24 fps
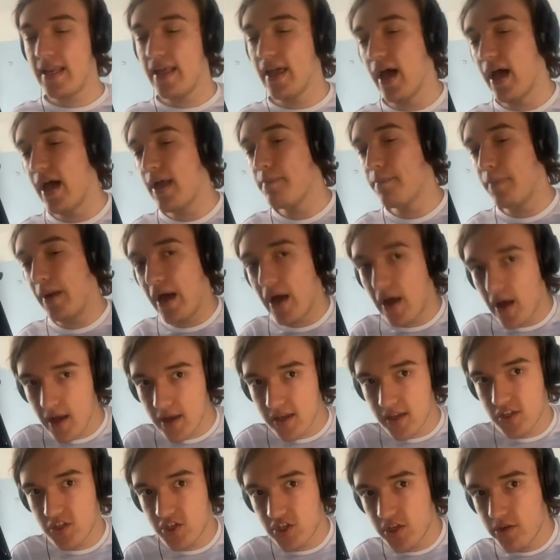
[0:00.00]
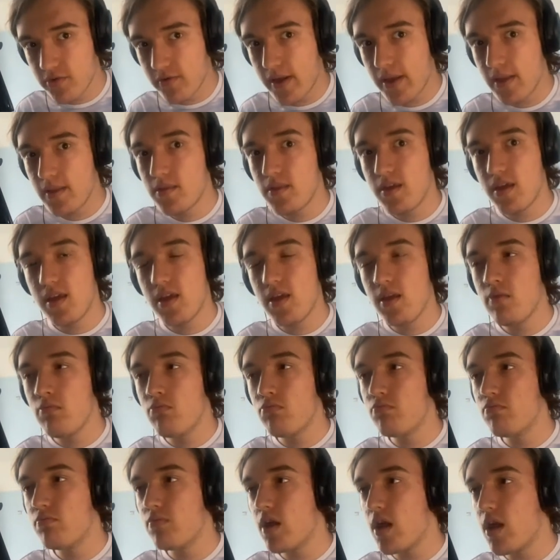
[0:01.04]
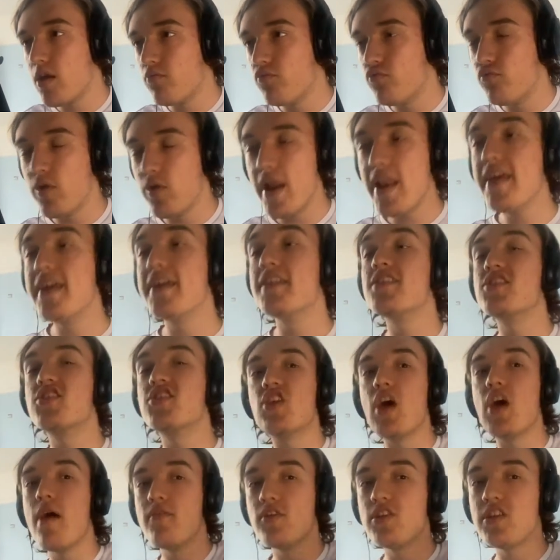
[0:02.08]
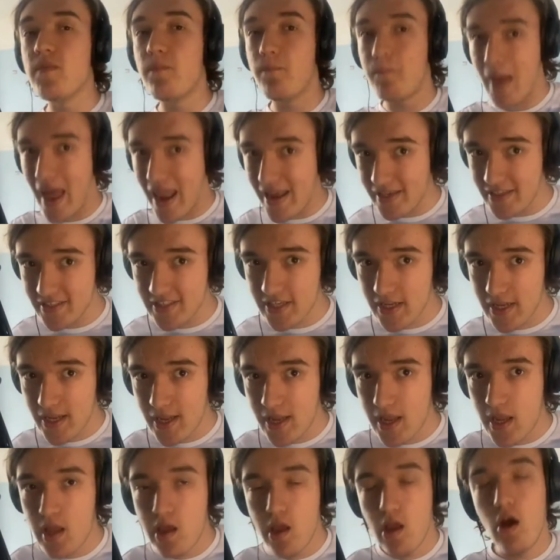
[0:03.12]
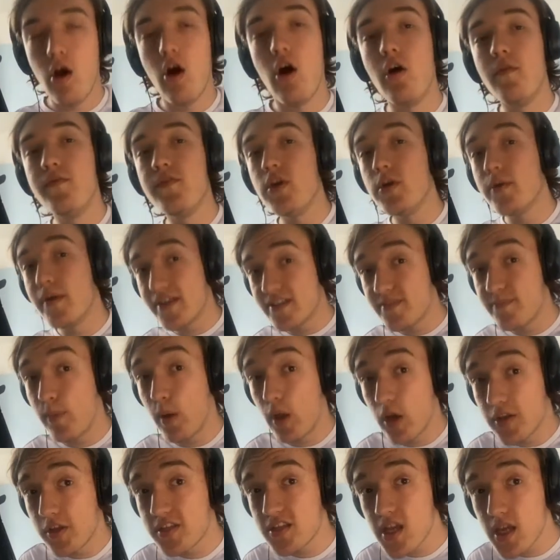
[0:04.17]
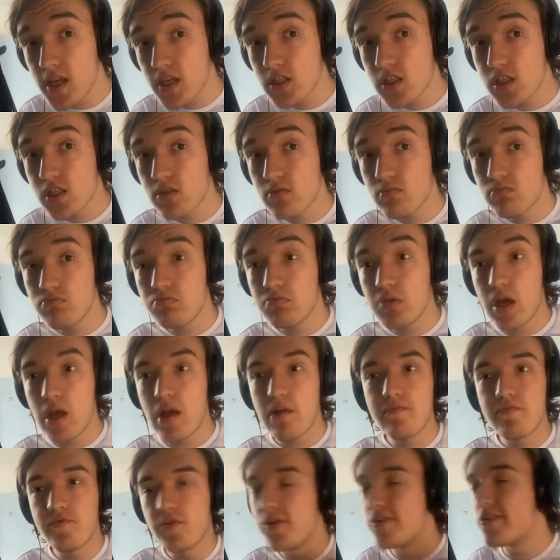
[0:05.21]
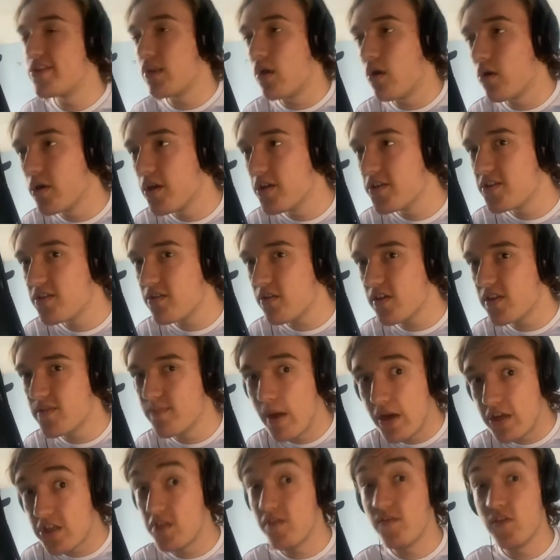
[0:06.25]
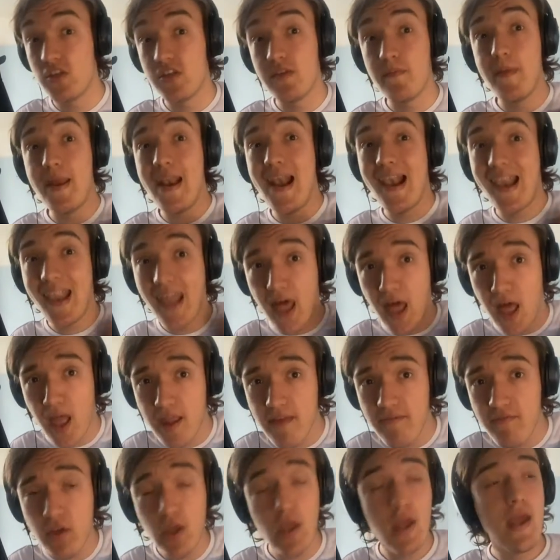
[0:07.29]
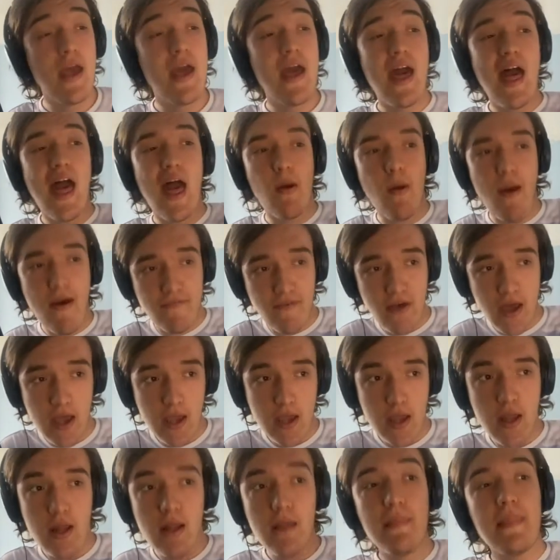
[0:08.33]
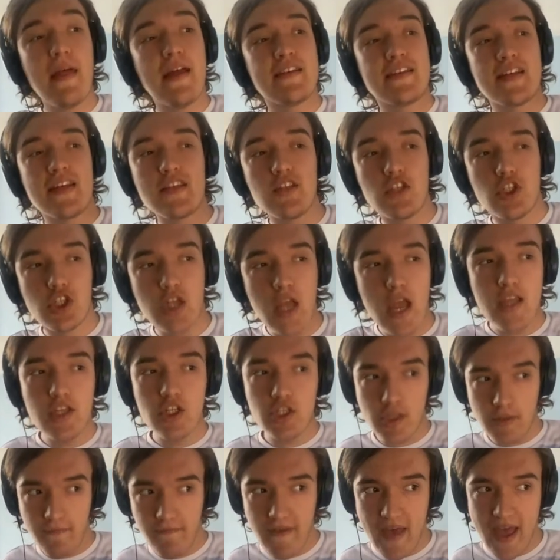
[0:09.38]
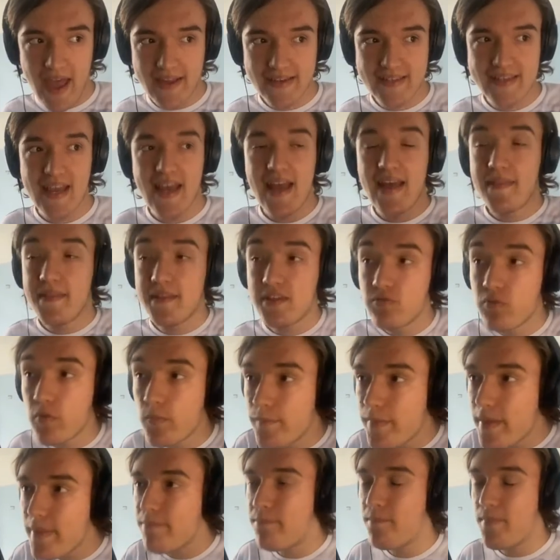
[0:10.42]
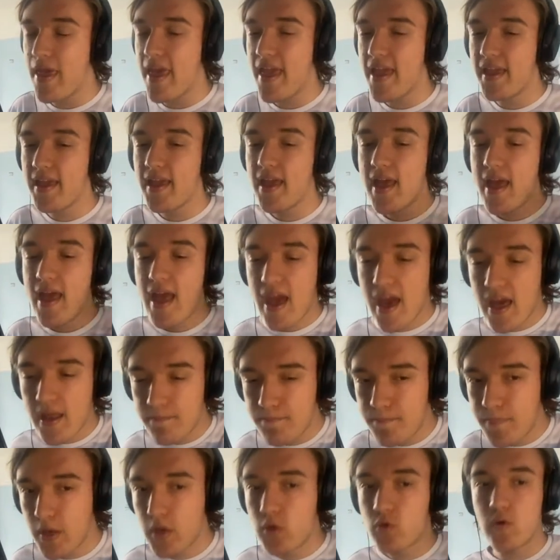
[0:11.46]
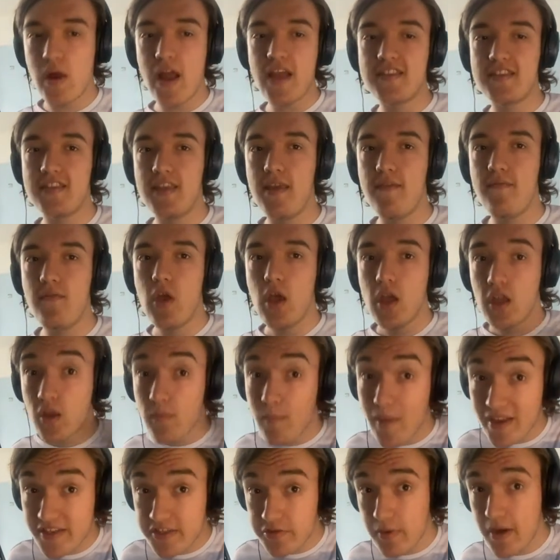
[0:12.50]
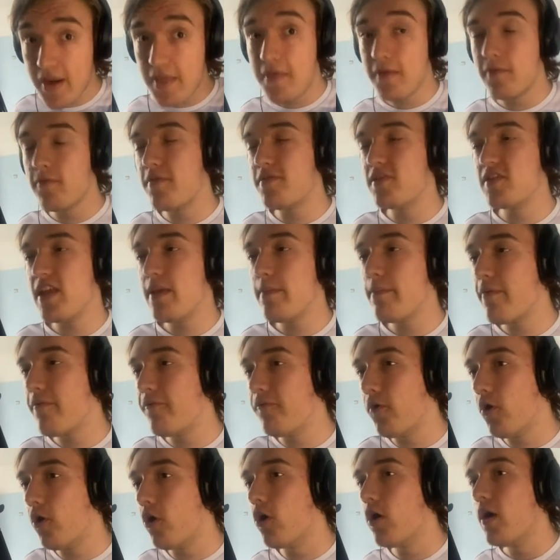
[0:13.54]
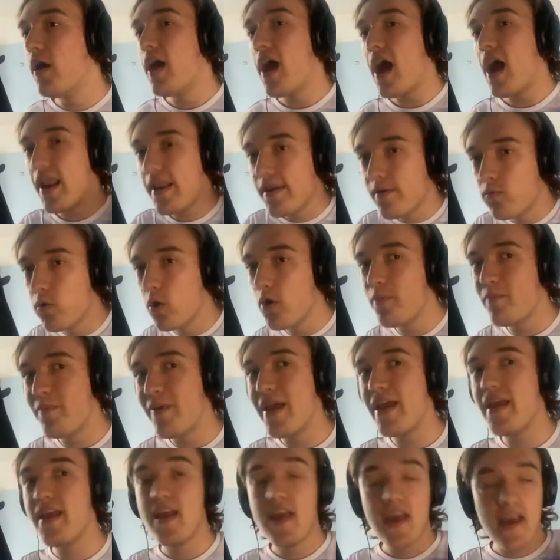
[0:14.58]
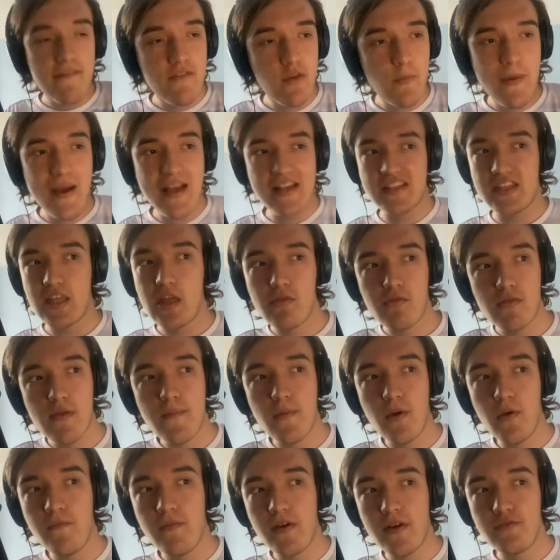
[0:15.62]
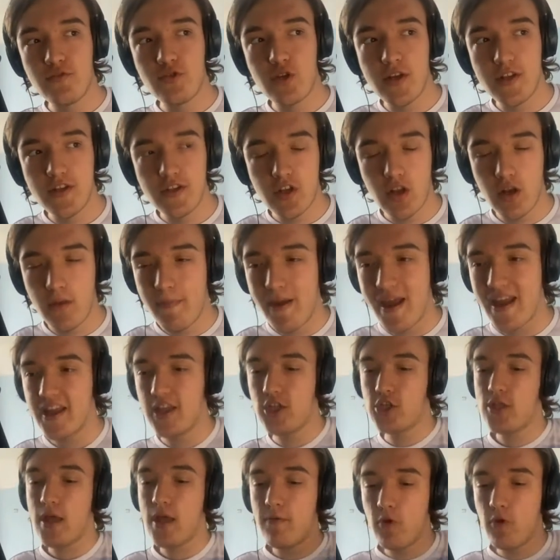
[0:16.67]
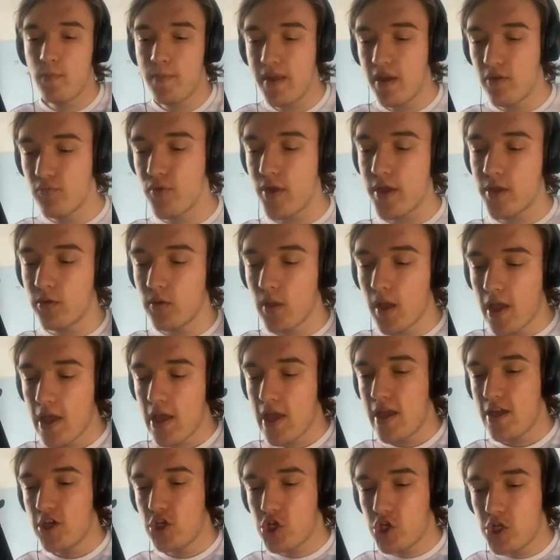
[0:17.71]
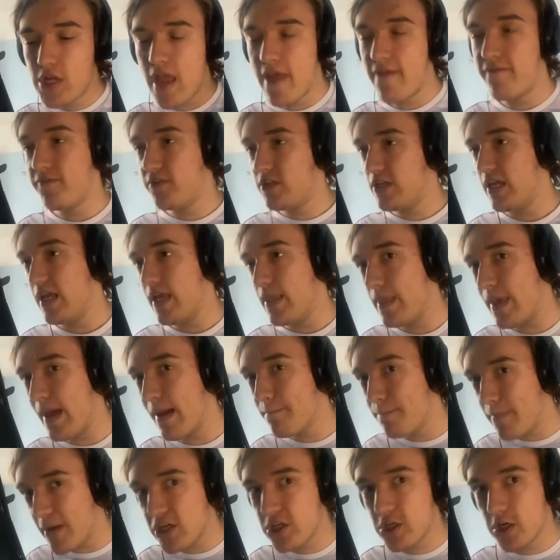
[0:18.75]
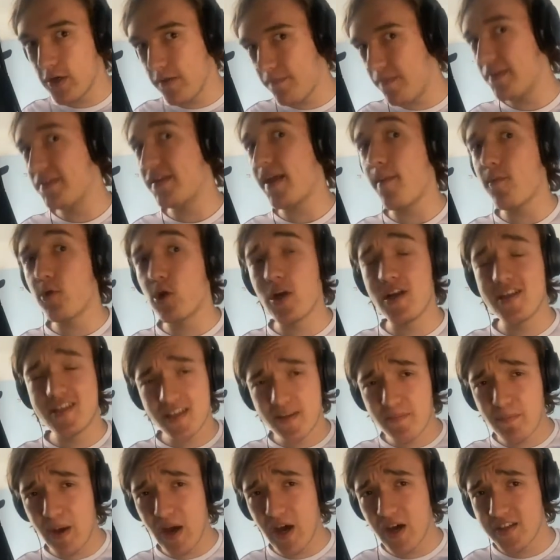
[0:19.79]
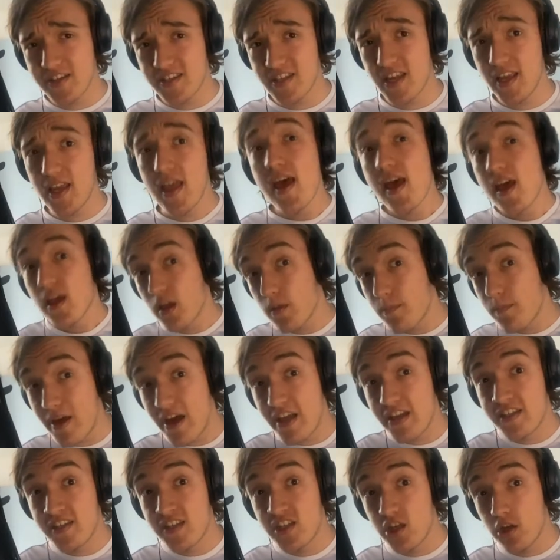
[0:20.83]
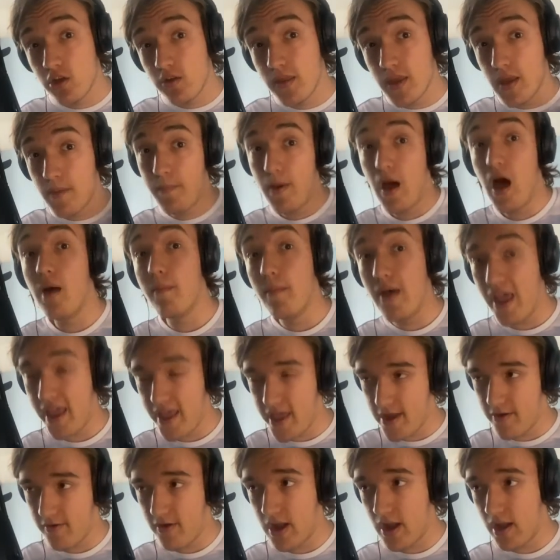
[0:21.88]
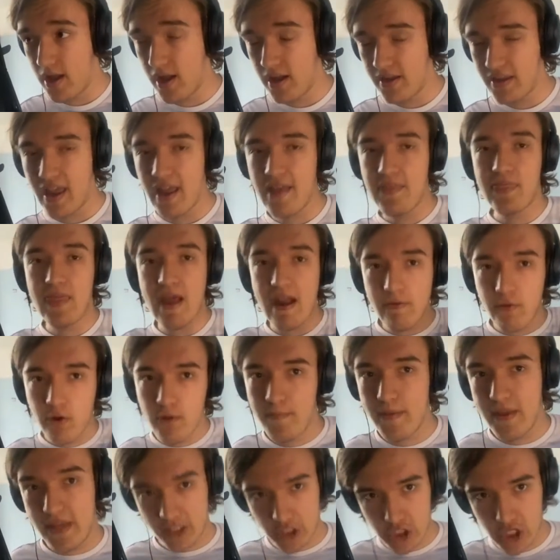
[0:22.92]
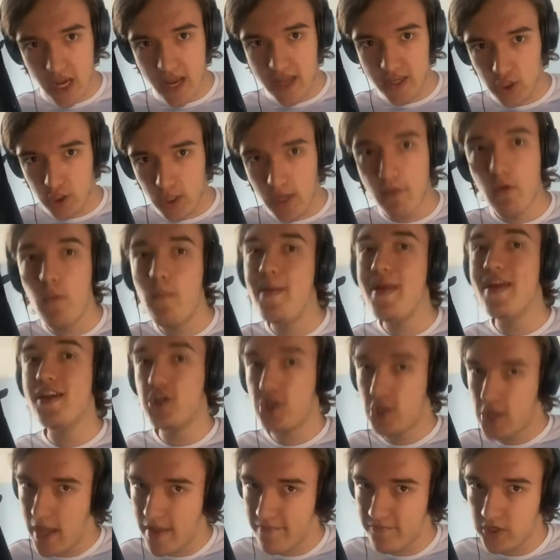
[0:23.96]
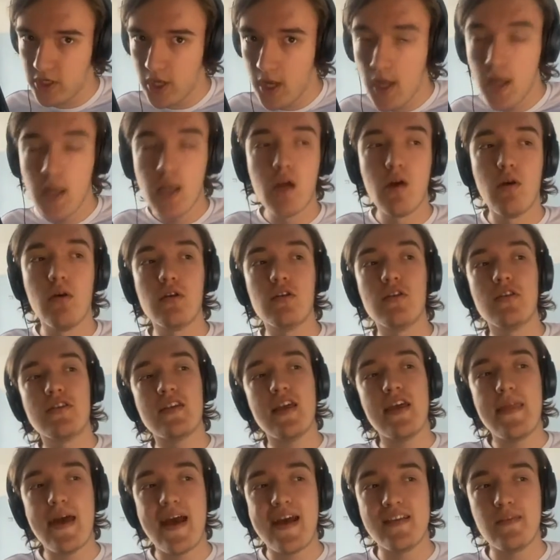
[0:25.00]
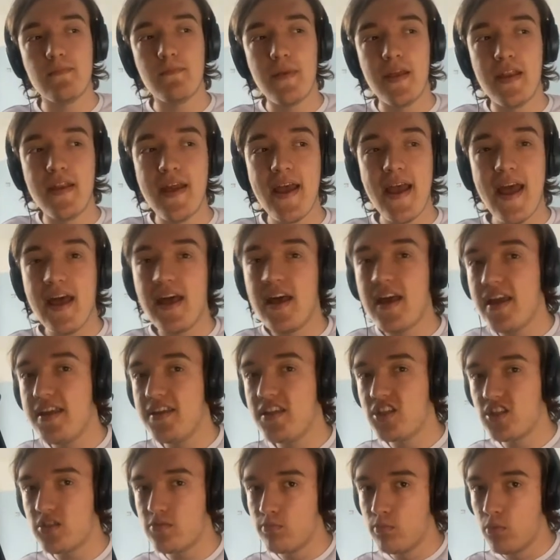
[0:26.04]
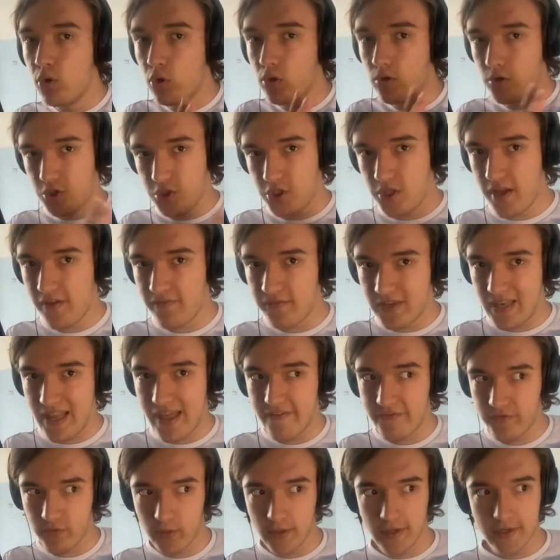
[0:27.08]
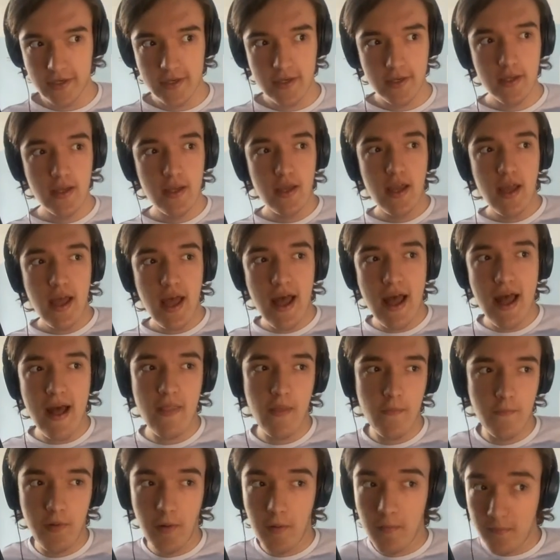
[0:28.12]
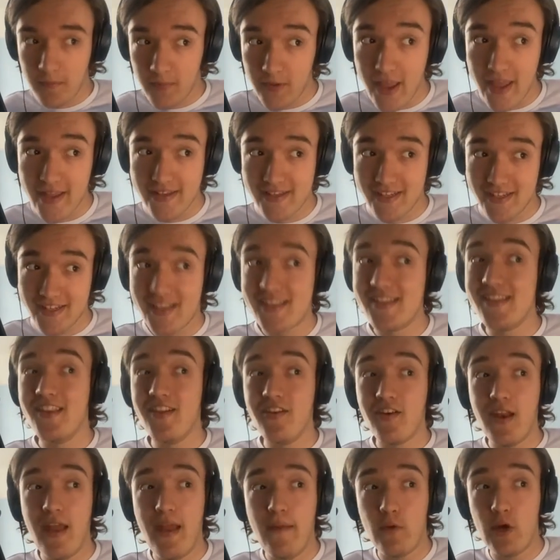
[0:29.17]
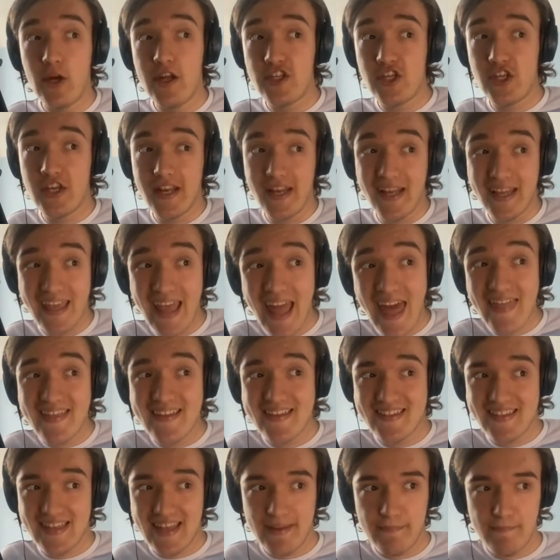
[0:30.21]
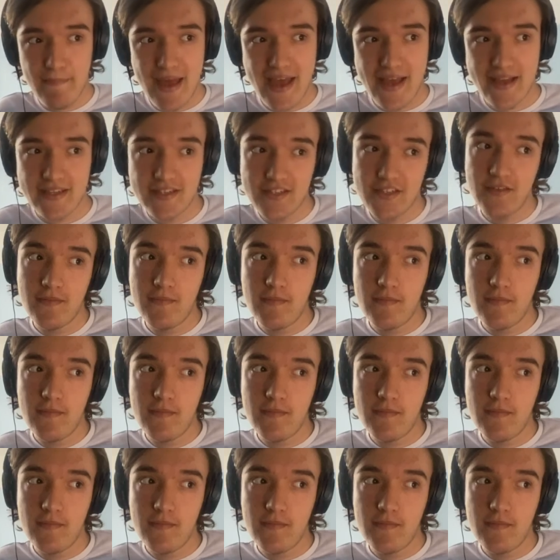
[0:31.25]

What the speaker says: high bar, considering the really conservative bent of US politics for as long as most of us have been alive. However, that doesn't change the fact this would be big and progressive compared to anything we've seen before, and it would be, you pass that $3.5 trillion package, that would be a real shift in the ambition of the Democratic Party compared to the Obama era. Okay, that would be a change, that would be a shift. No one could say there hasn't been a small shift leftward. The problem is, it doesn't look like we're actually going to get this thing passed.